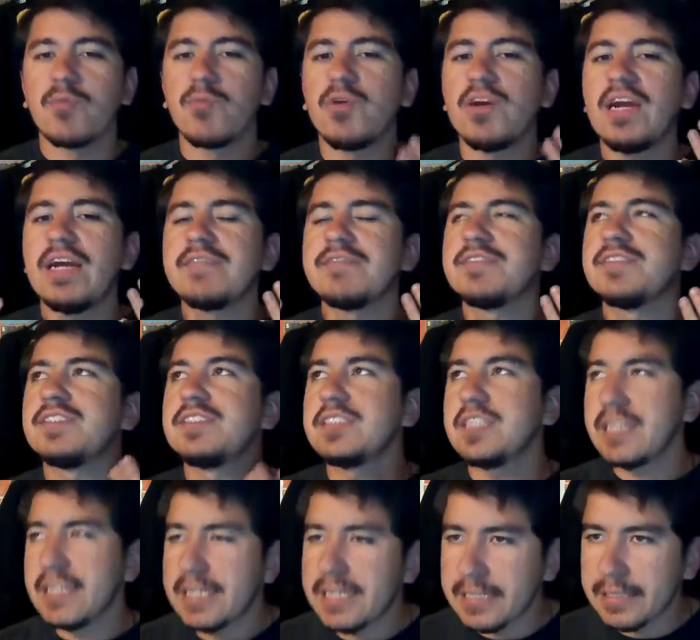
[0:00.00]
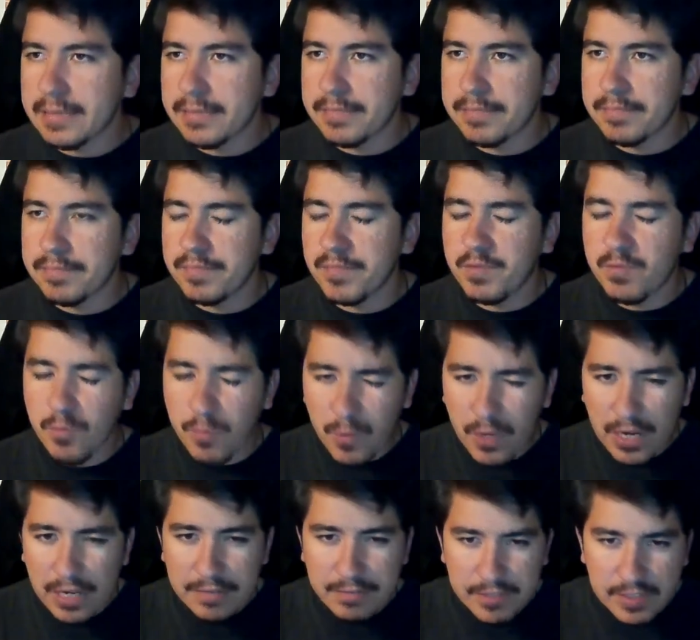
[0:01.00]
what I've seen,
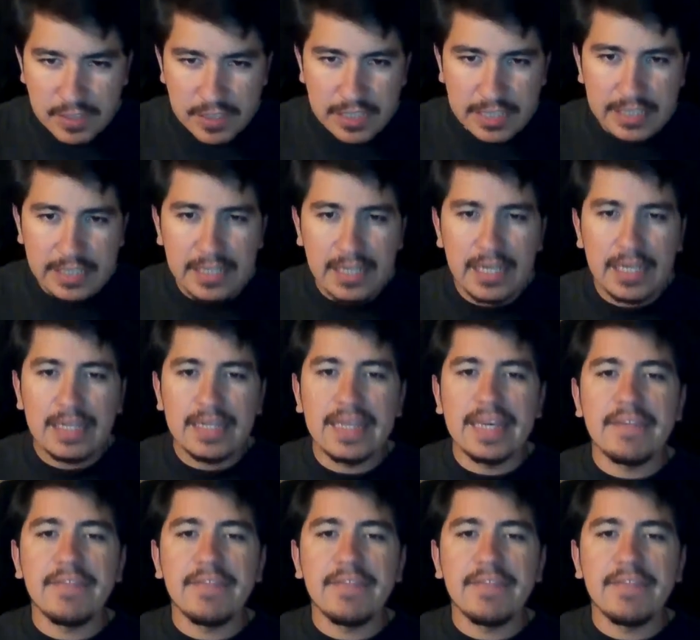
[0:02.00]
they've